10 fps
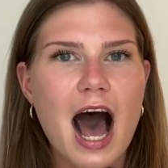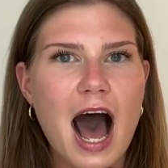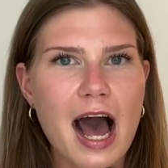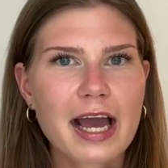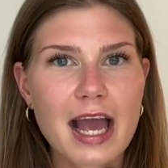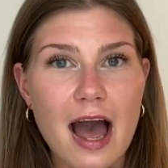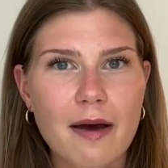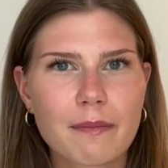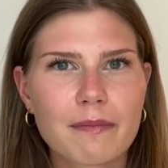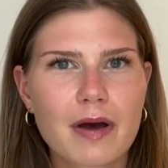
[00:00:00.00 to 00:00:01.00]
I
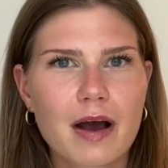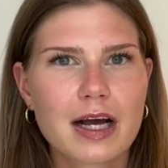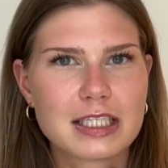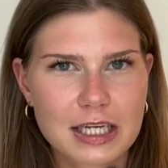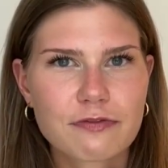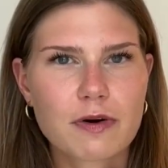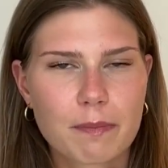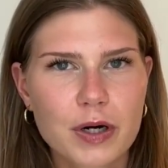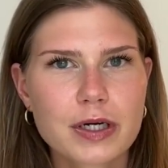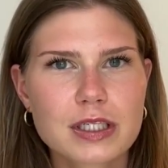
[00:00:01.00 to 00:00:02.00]
am a different
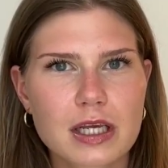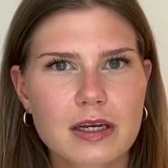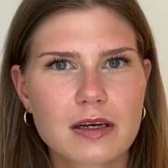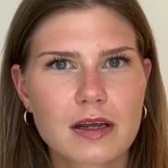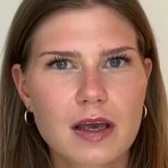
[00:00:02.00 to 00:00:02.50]
person.